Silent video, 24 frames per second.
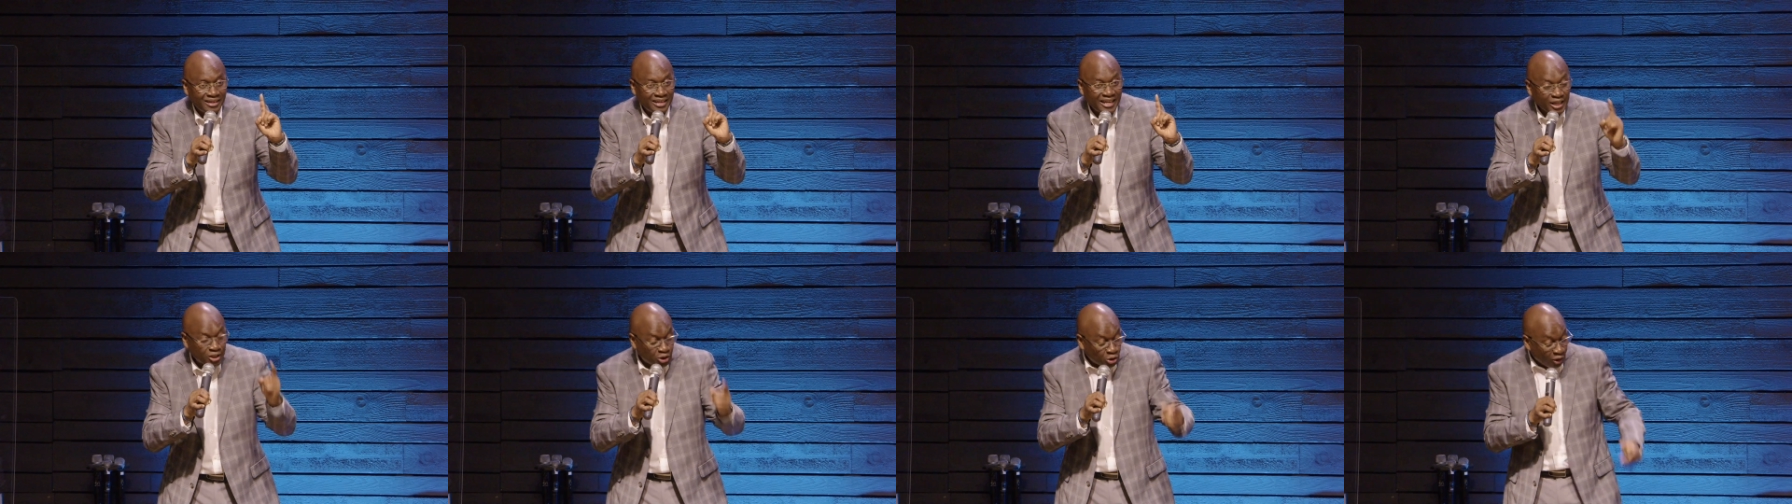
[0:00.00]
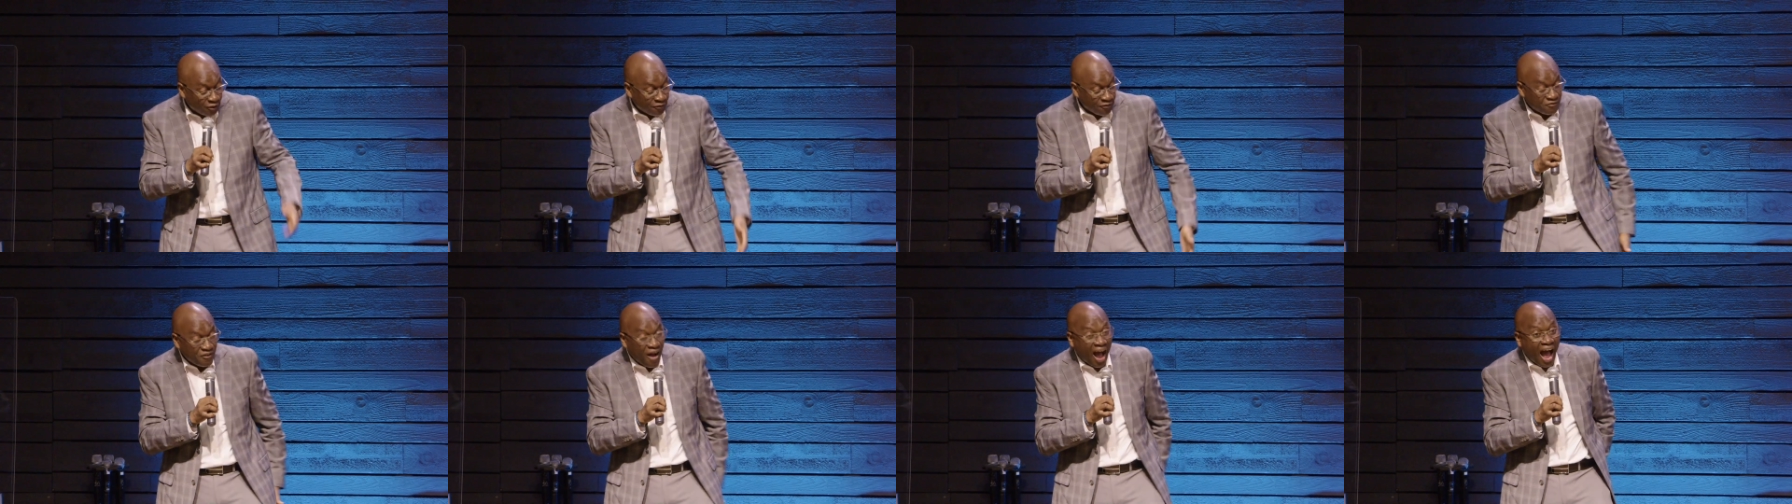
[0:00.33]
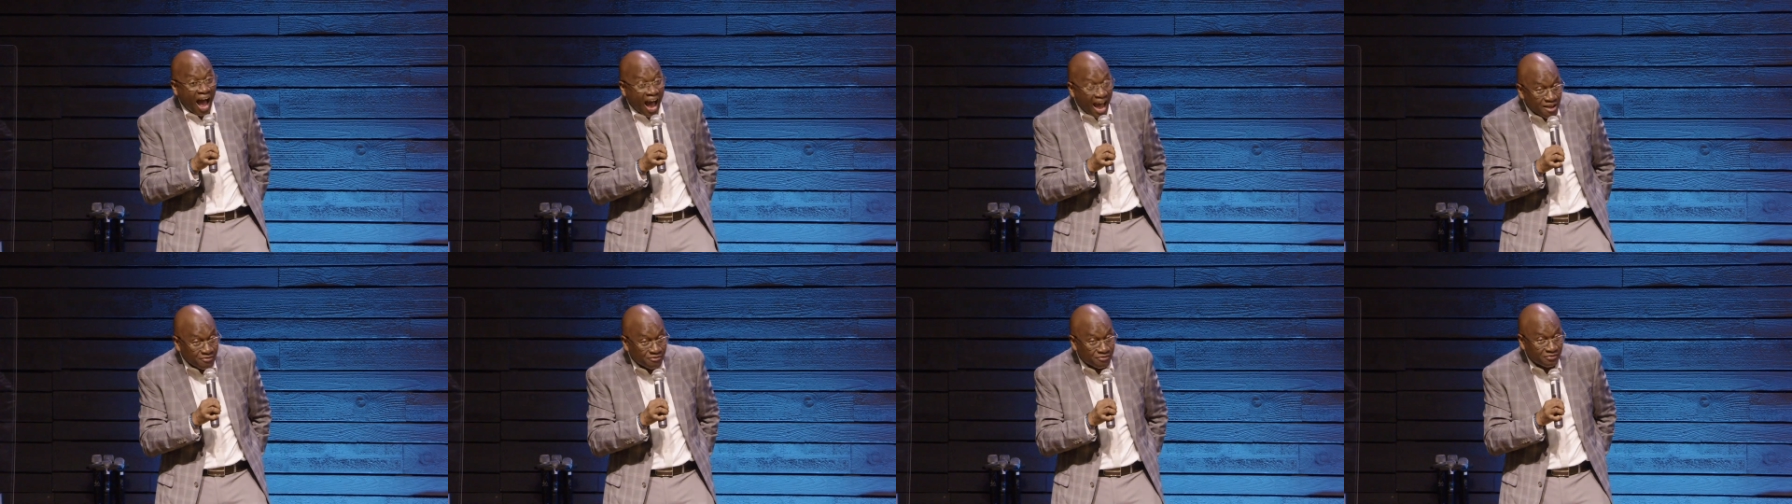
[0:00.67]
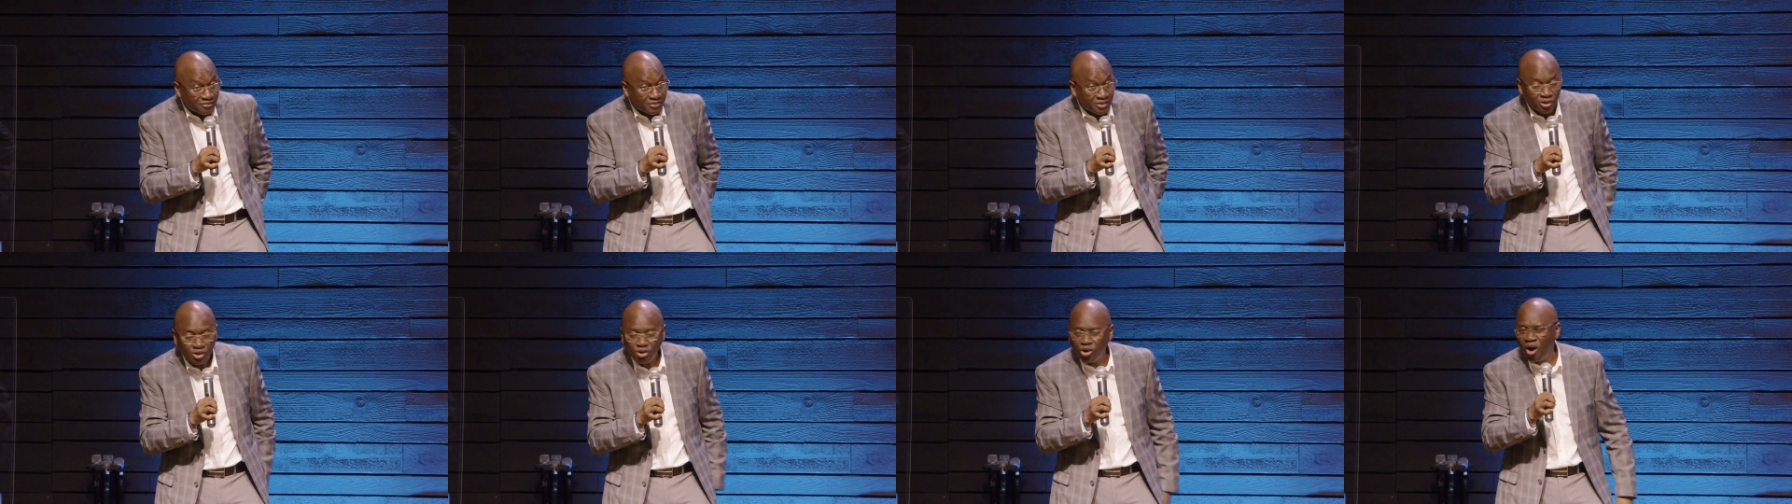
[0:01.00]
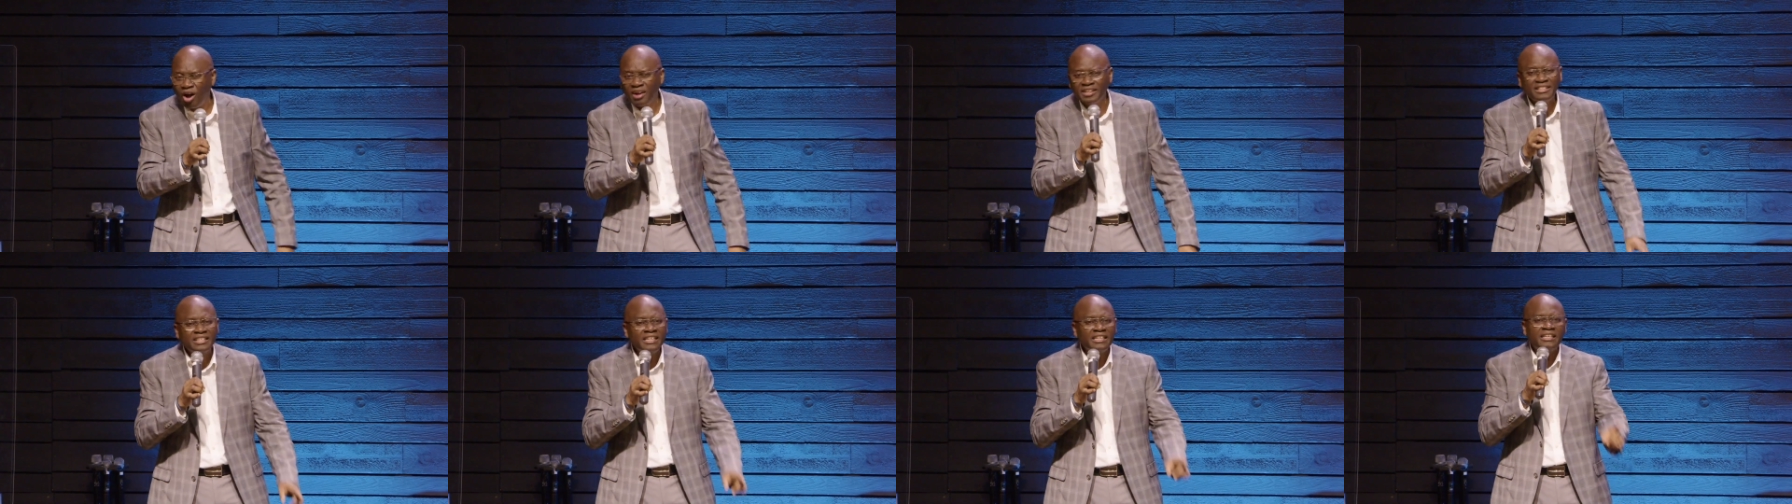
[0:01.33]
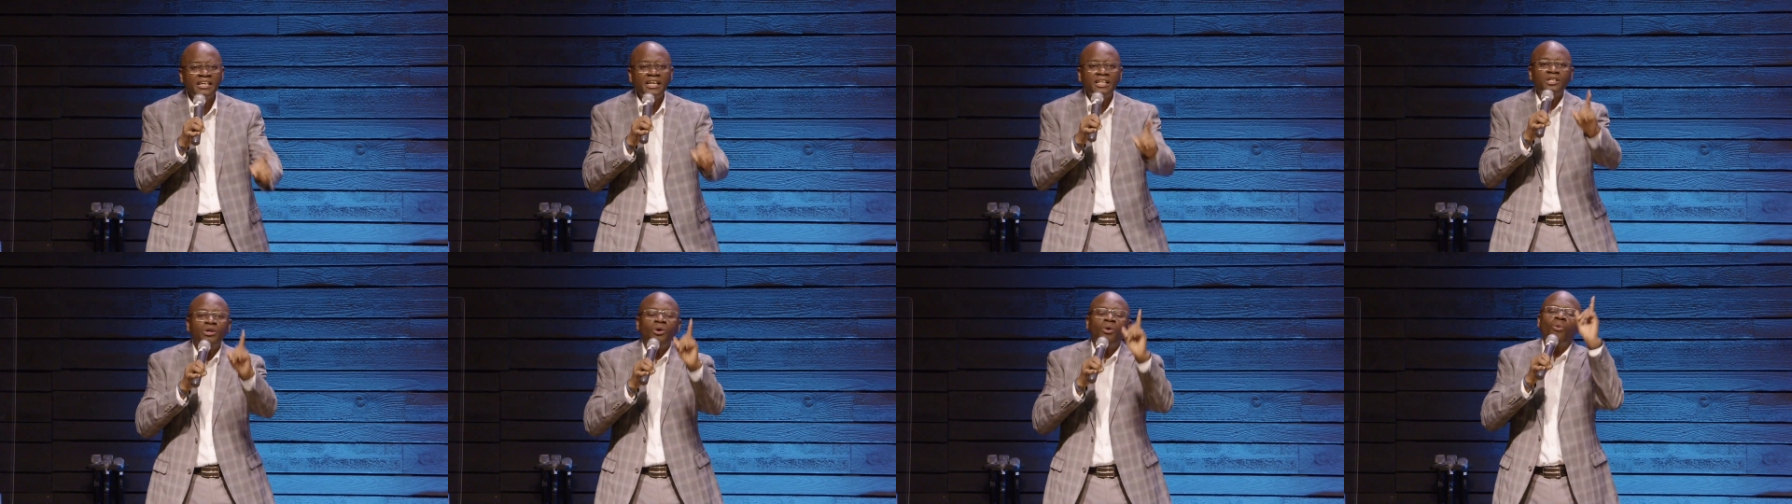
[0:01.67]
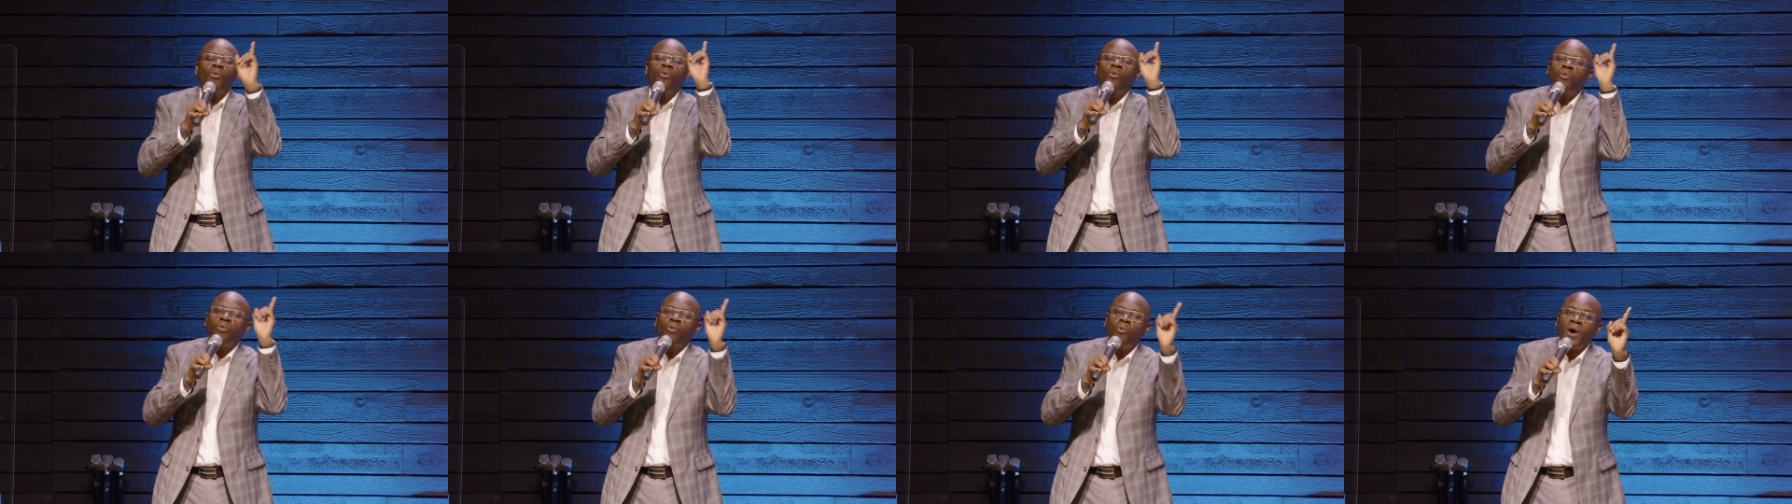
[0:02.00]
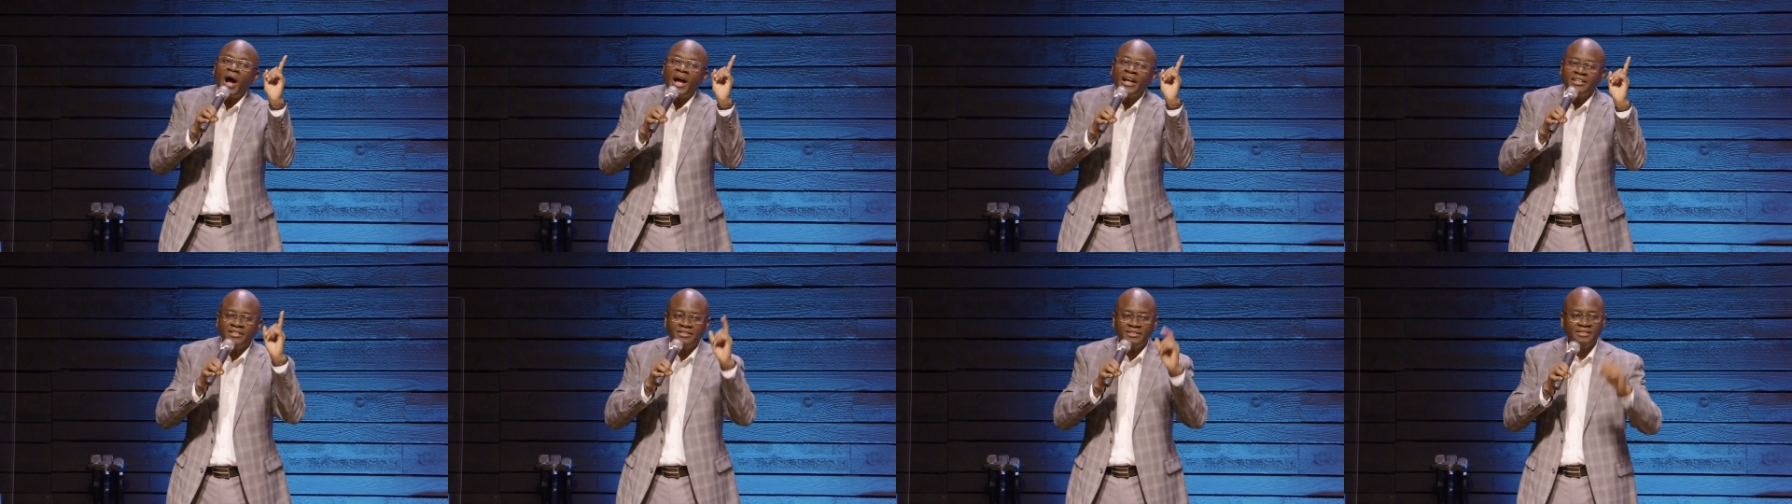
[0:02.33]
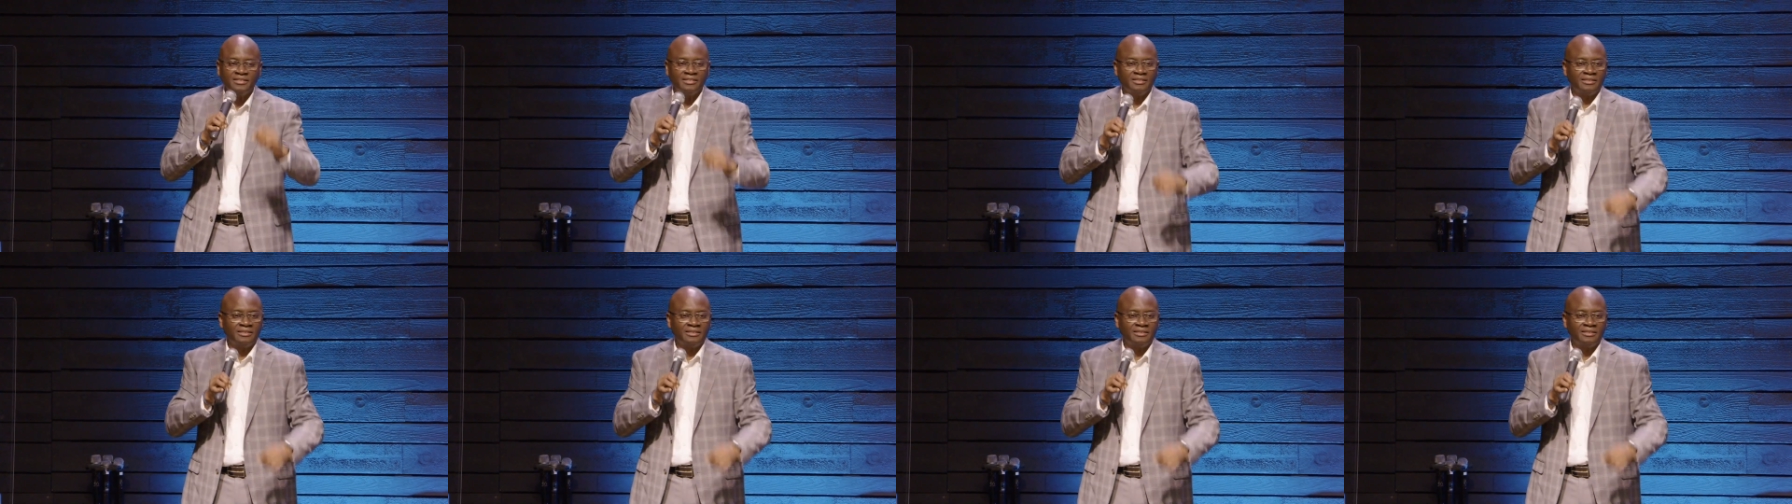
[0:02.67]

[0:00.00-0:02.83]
He took five, God needed one